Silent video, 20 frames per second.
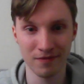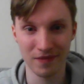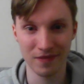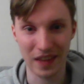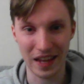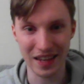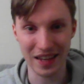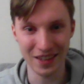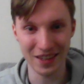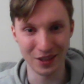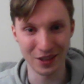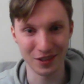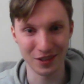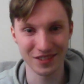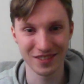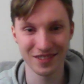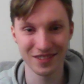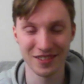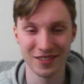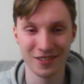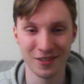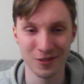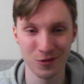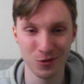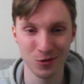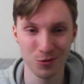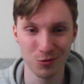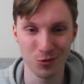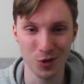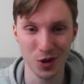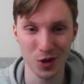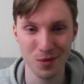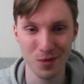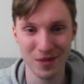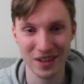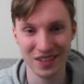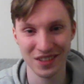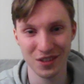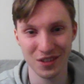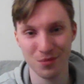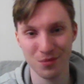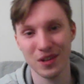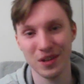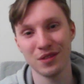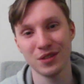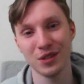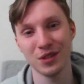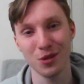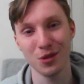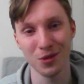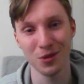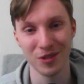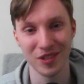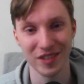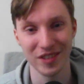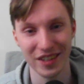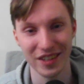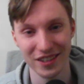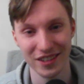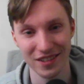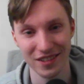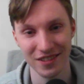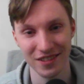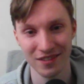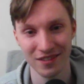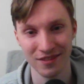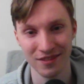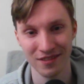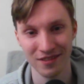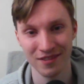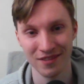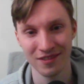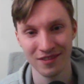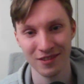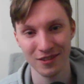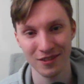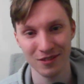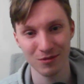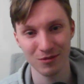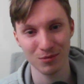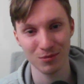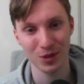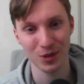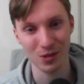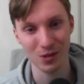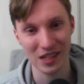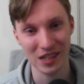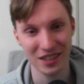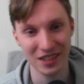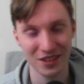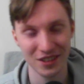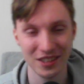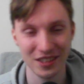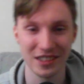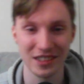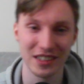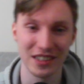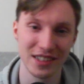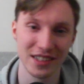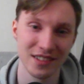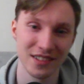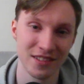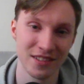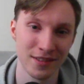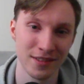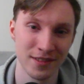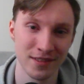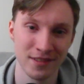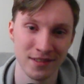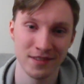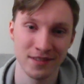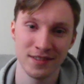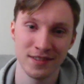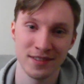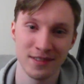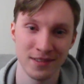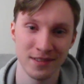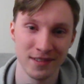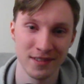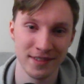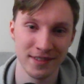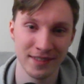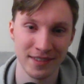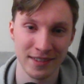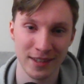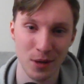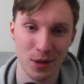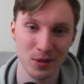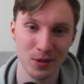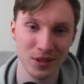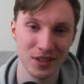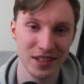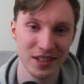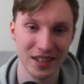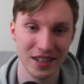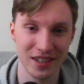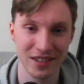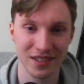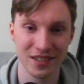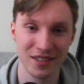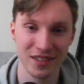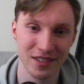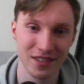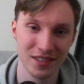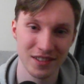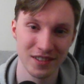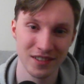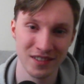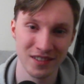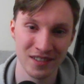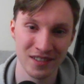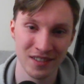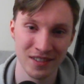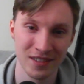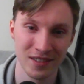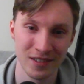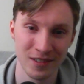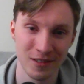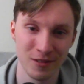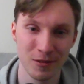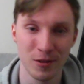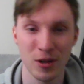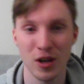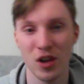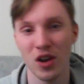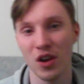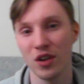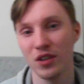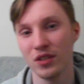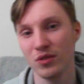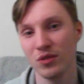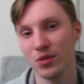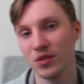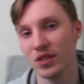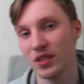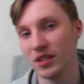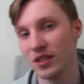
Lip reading: Hey there. Welcome back to a private tutoring session. I'm so glad you're here again. How was your day? Oh, interesting.